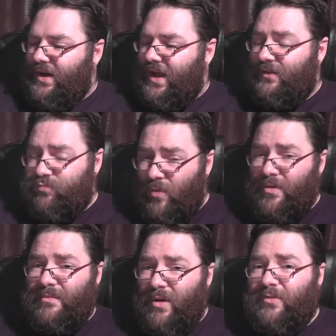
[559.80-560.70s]
It's
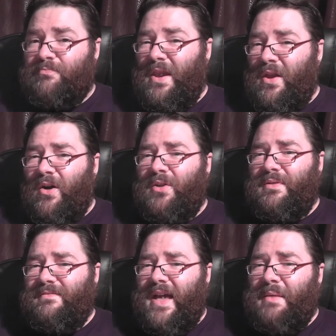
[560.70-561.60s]
probably the most
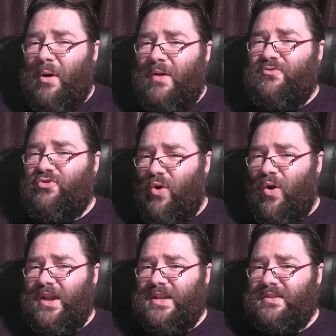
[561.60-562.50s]
banana-y vape I've
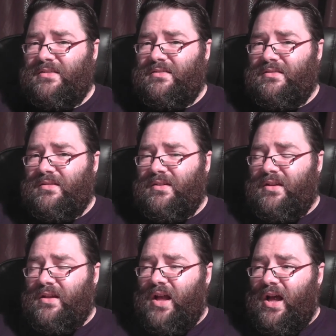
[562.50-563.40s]
tried.
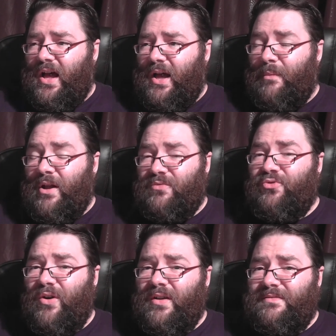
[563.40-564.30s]
And I've
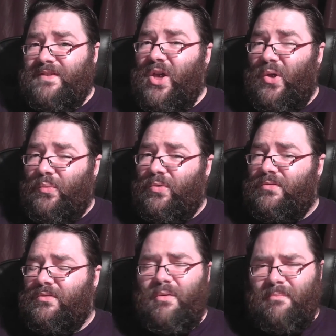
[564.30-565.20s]
tried a few.
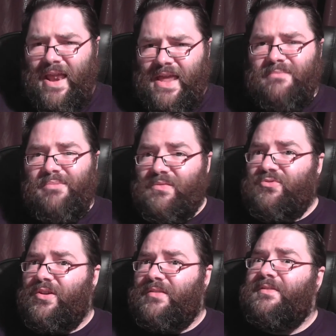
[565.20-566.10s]
Not many, but I've
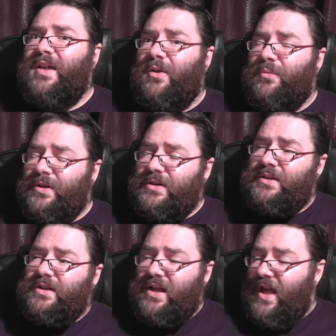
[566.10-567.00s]
tried a few.
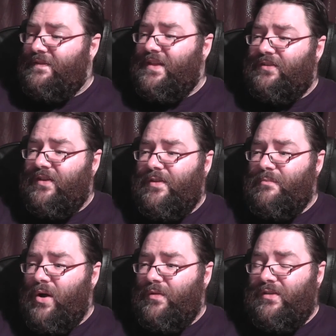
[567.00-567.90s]
And this is
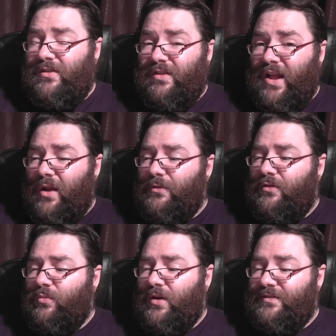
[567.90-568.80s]
the
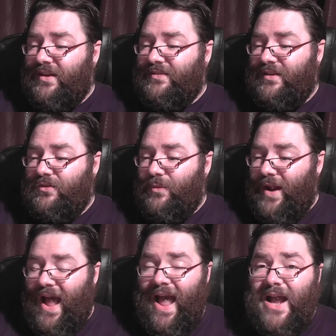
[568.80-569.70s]
closest one I've tasted to
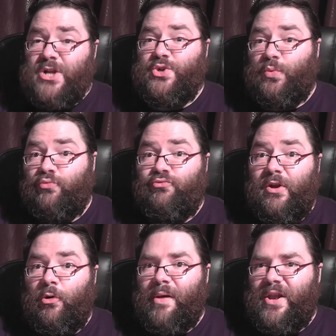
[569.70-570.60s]
actual
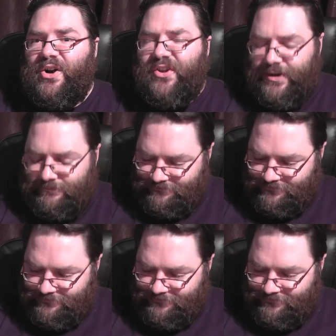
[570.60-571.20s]
real banana.